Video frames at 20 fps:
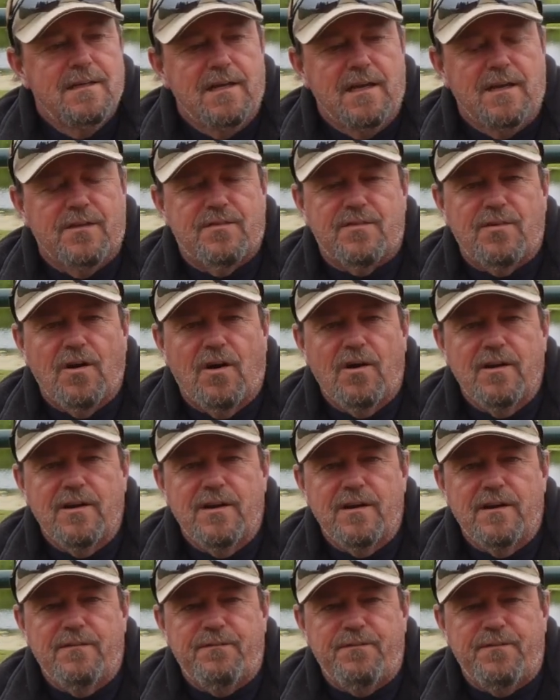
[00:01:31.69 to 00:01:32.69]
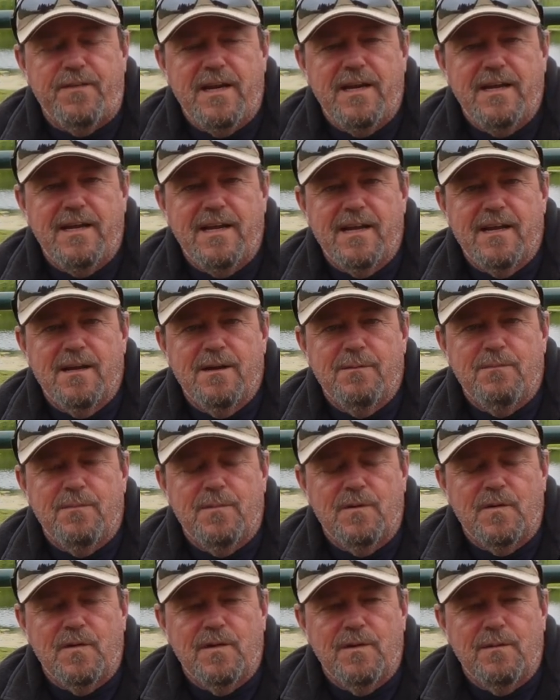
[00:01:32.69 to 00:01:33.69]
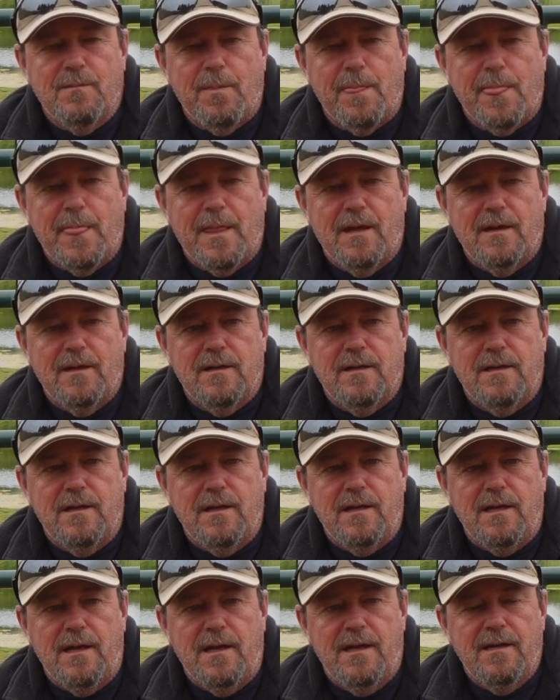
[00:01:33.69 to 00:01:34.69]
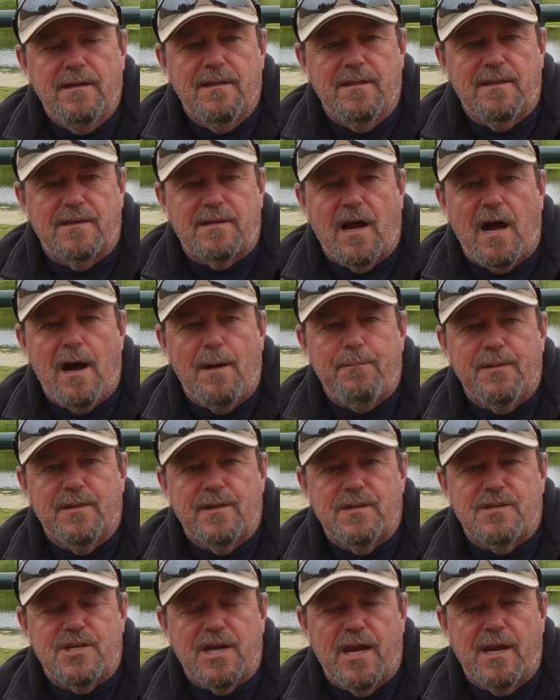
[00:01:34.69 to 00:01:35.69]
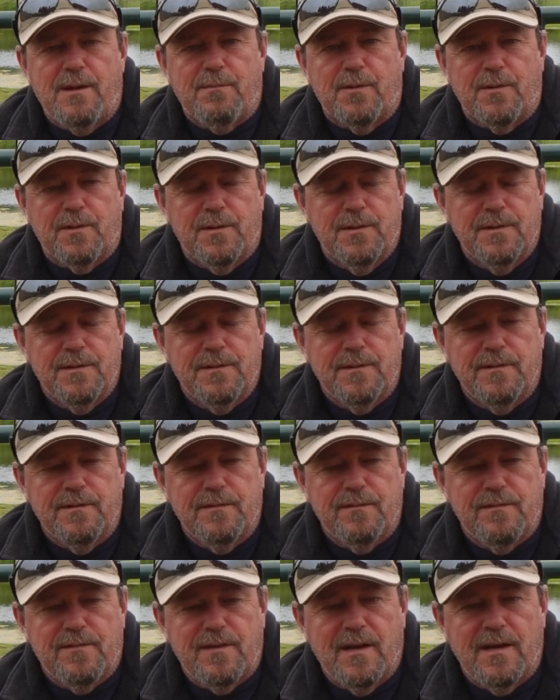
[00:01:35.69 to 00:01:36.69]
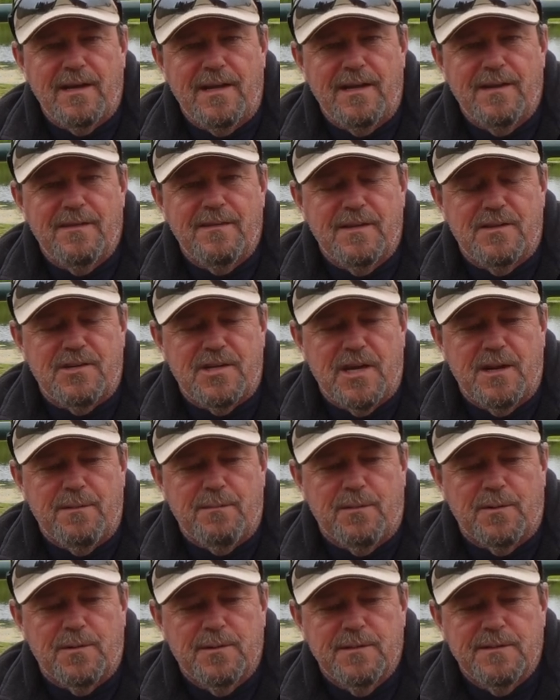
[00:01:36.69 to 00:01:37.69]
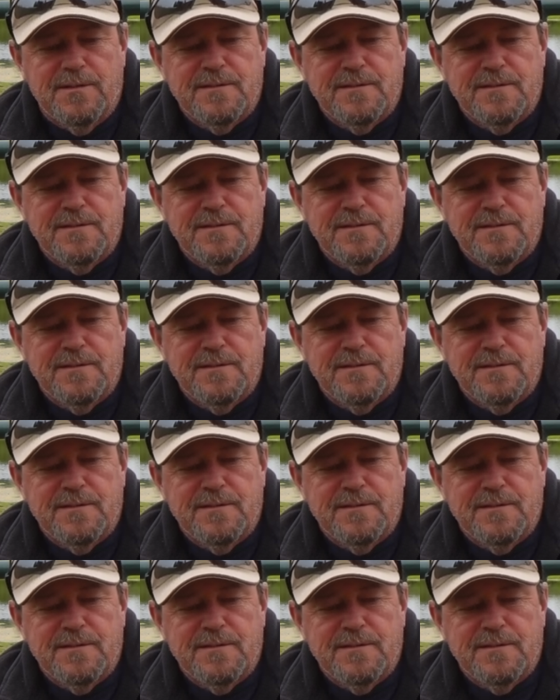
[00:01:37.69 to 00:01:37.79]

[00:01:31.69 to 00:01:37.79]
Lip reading: It started feeding them into the top of the chamber instead of in the chamber.